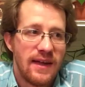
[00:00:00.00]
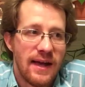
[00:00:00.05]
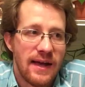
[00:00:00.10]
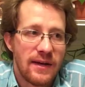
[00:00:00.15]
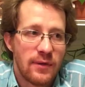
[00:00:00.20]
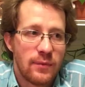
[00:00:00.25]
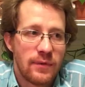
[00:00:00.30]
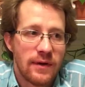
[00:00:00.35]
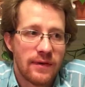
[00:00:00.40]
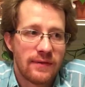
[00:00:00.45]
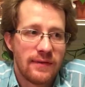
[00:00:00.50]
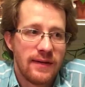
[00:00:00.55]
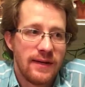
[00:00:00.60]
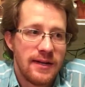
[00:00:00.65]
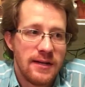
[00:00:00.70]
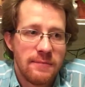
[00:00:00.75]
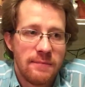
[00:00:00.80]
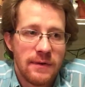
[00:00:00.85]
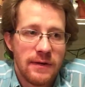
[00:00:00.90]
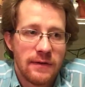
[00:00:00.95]
I don't want to say
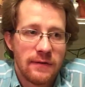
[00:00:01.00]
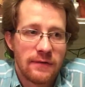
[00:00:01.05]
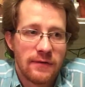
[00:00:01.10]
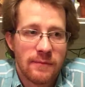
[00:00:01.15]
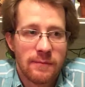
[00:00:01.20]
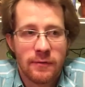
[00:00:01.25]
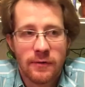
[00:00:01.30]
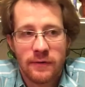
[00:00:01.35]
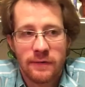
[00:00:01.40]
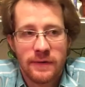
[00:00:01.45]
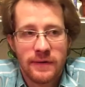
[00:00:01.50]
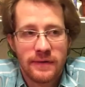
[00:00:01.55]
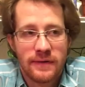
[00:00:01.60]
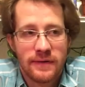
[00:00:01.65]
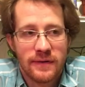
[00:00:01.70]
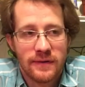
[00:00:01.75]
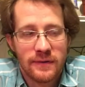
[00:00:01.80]
any beers are perfect.